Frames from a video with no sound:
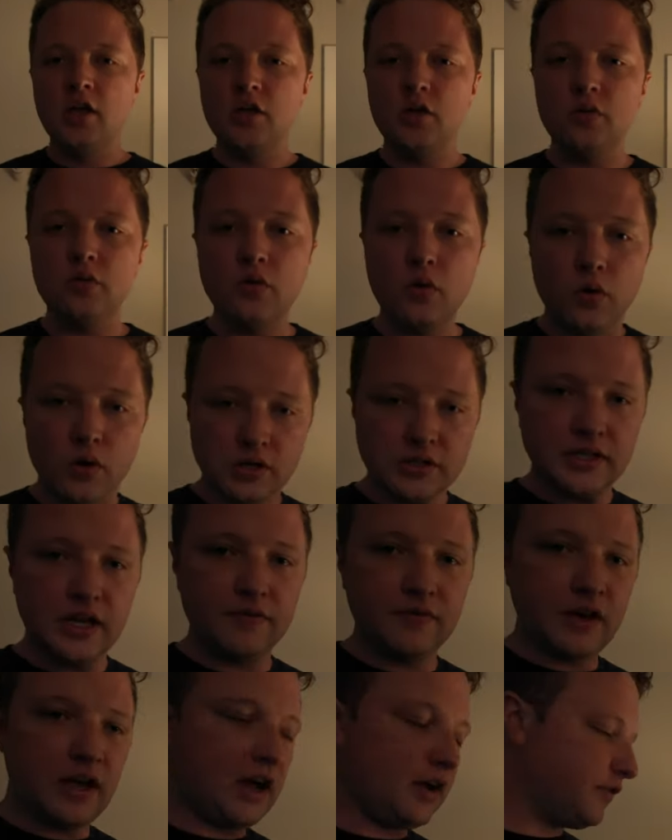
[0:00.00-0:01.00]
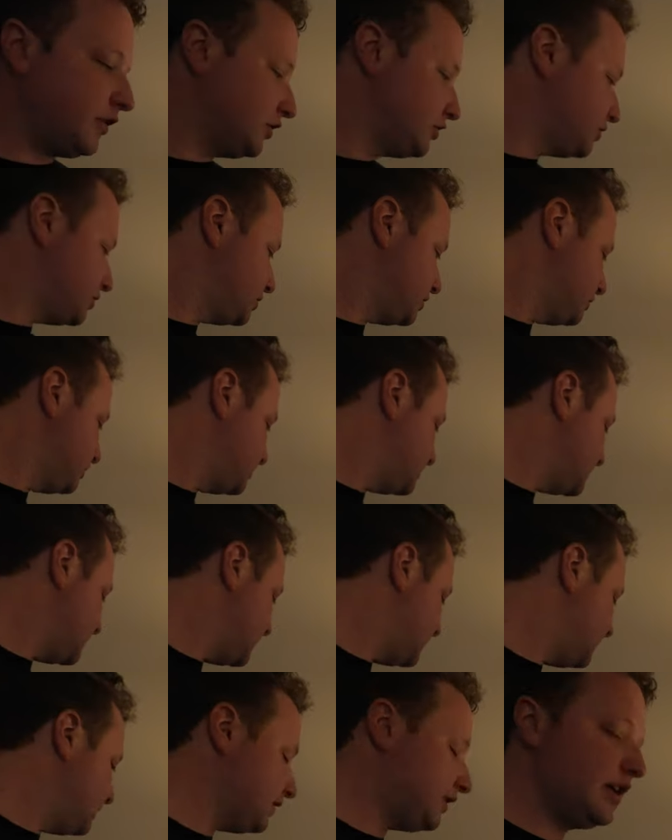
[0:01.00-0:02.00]
You of course have to have your shoes,
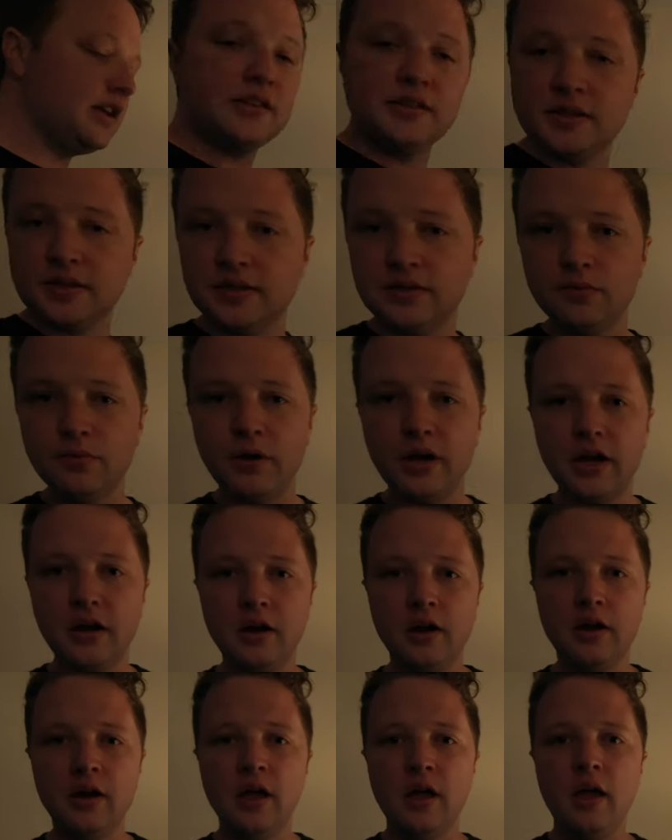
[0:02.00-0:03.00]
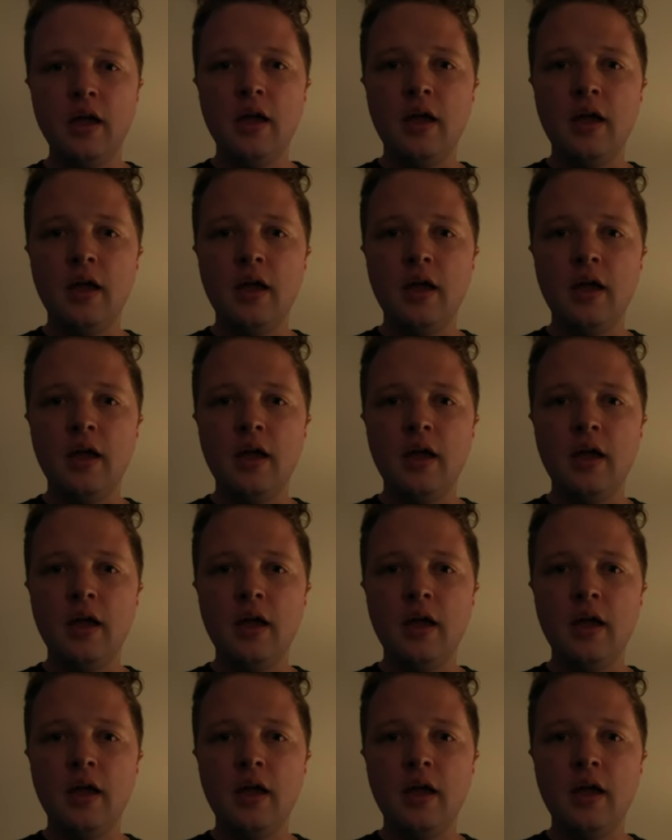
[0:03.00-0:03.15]
and this is where